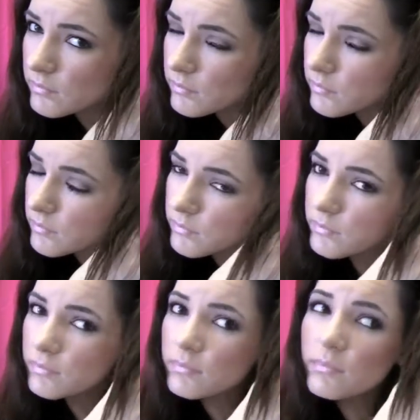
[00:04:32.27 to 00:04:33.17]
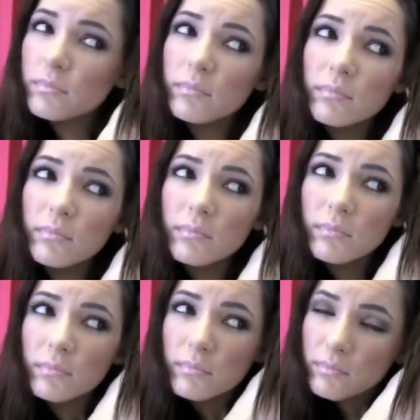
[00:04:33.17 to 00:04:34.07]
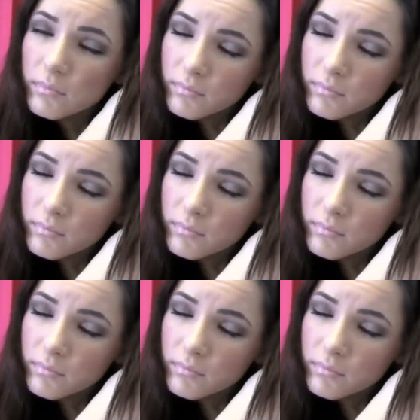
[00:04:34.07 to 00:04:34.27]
Nobody speaks.